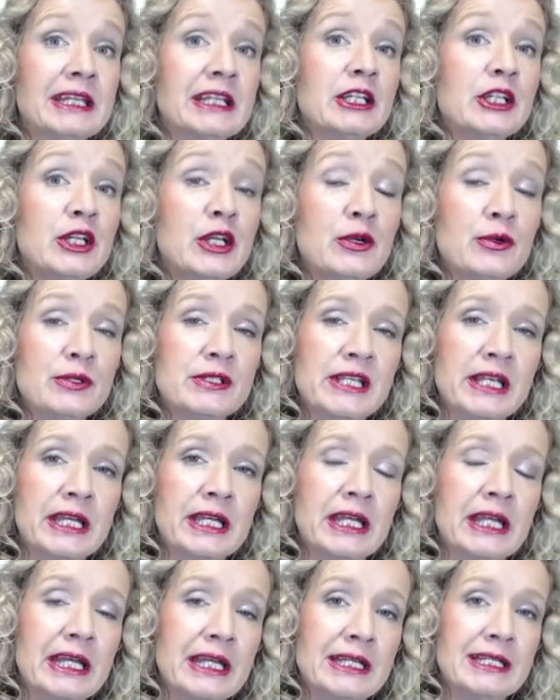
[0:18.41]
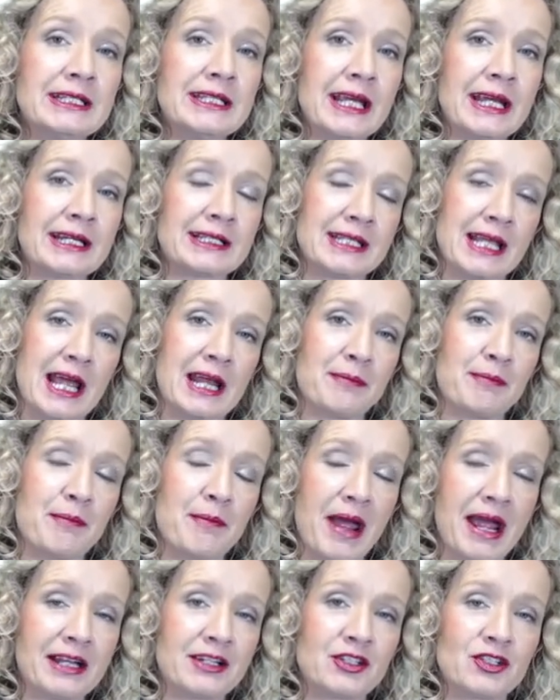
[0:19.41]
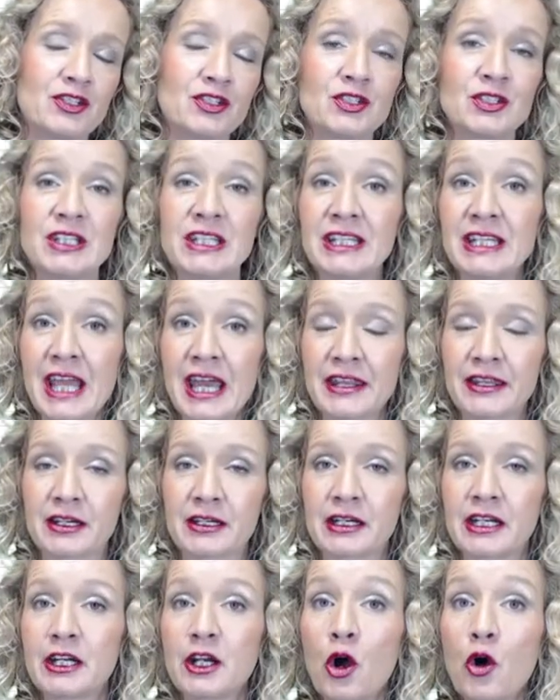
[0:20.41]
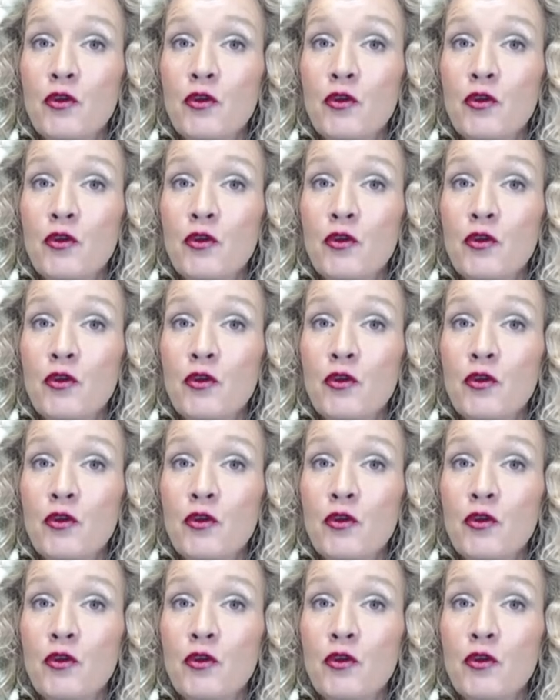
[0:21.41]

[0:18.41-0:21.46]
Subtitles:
using index and match together can